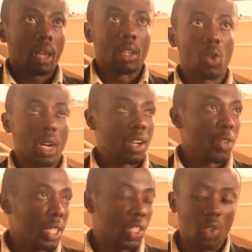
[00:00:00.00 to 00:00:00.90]
You can
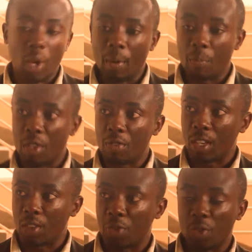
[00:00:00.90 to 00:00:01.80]
reach your MP even
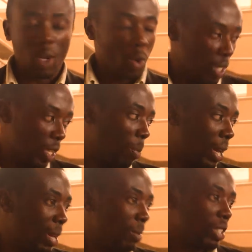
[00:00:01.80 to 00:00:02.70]
if you are not in
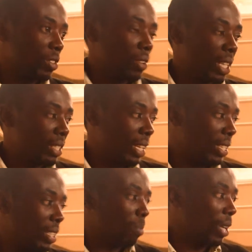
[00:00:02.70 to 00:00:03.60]
parliament via
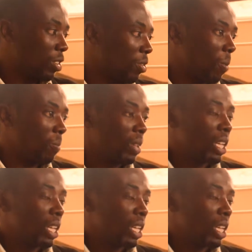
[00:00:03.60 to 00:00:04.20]
such a platform.